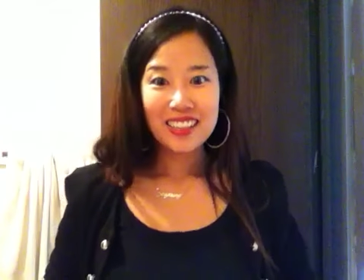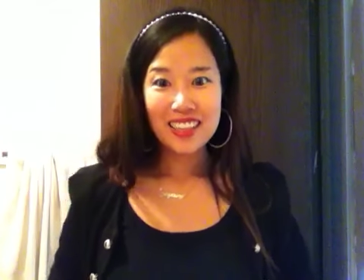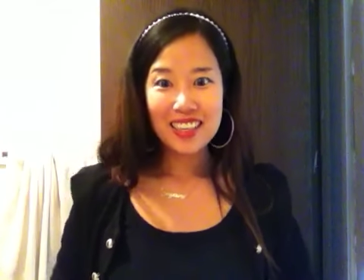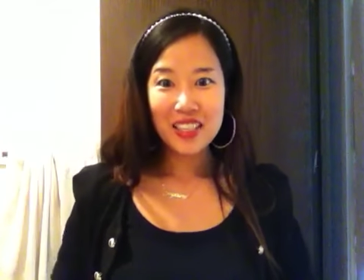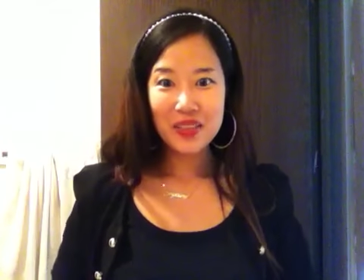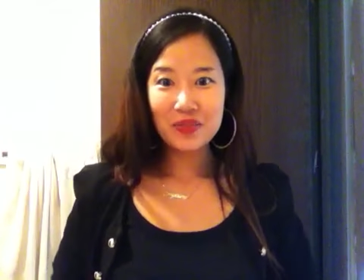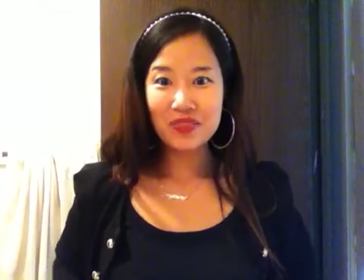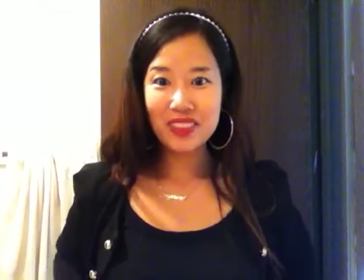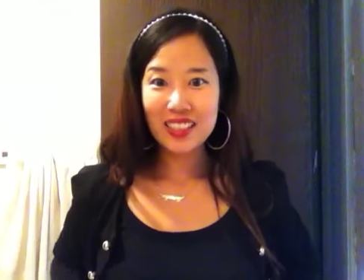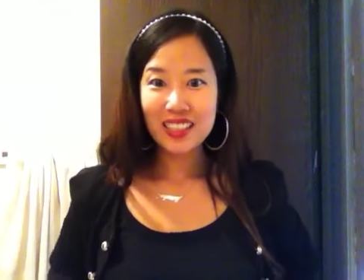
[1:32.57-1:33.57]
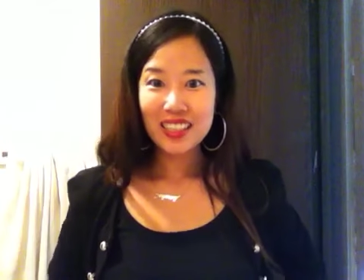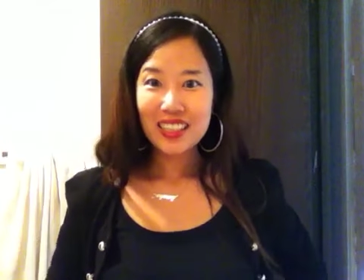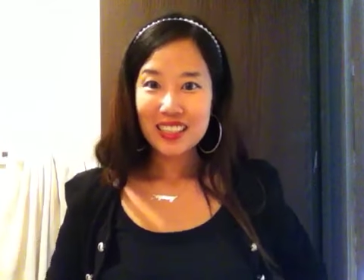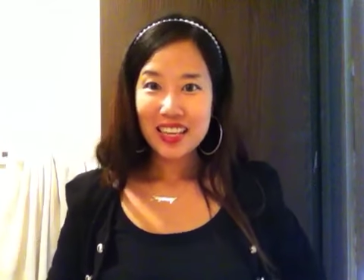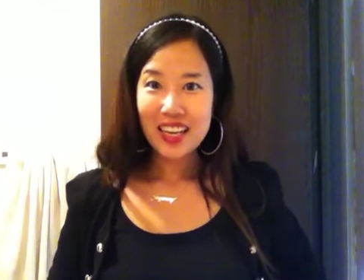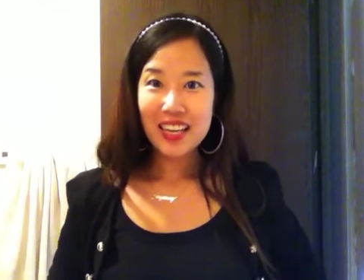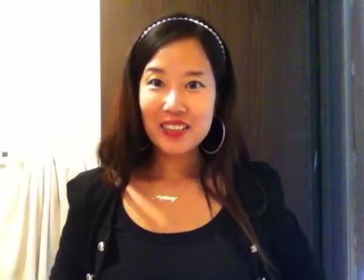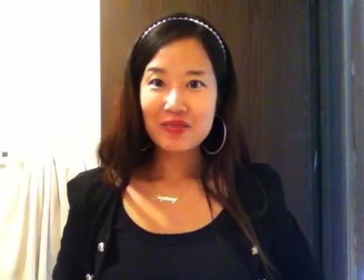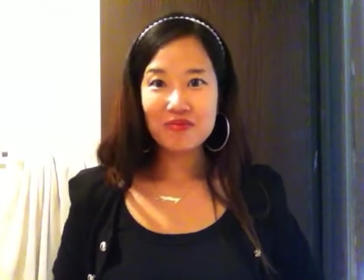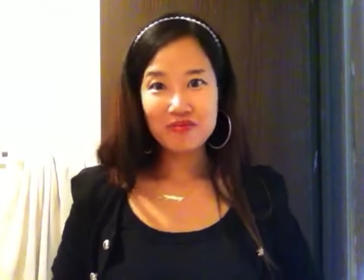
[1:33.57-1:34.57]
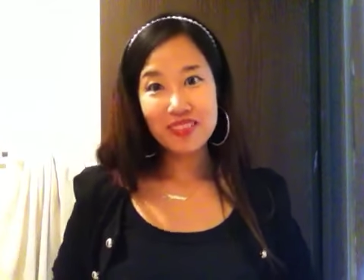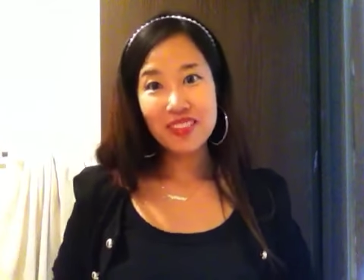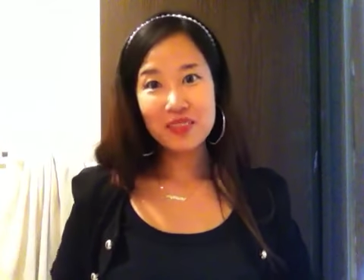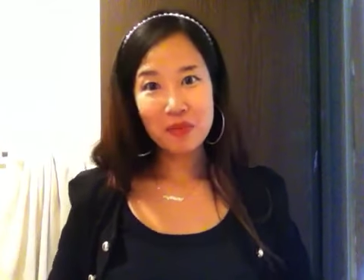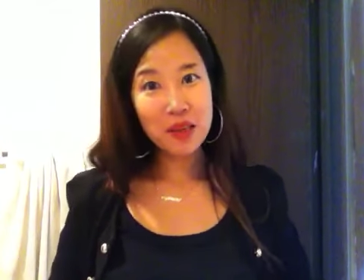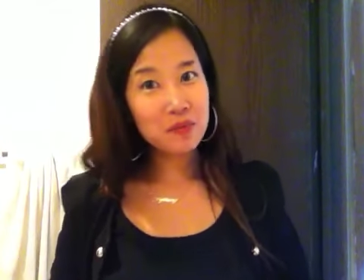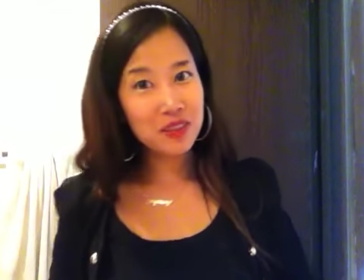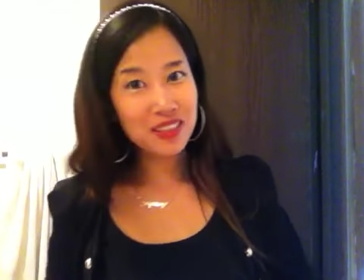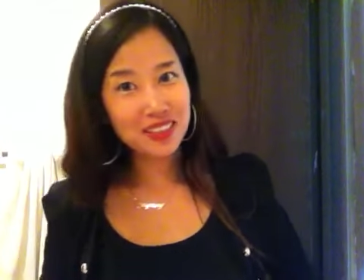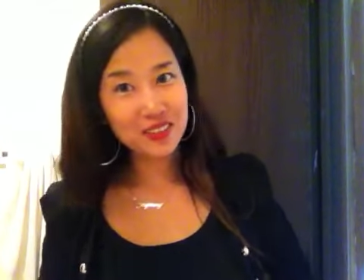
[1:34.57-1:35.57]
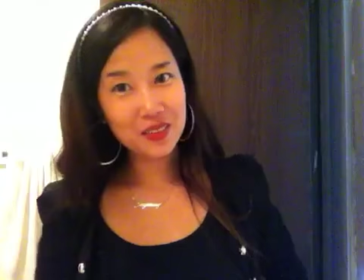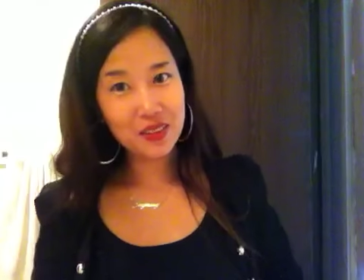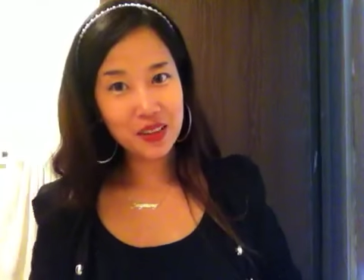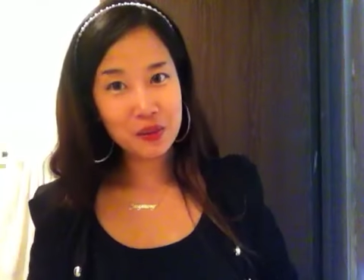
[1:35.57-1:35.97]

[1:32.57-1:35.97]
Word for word: Maybe, you know,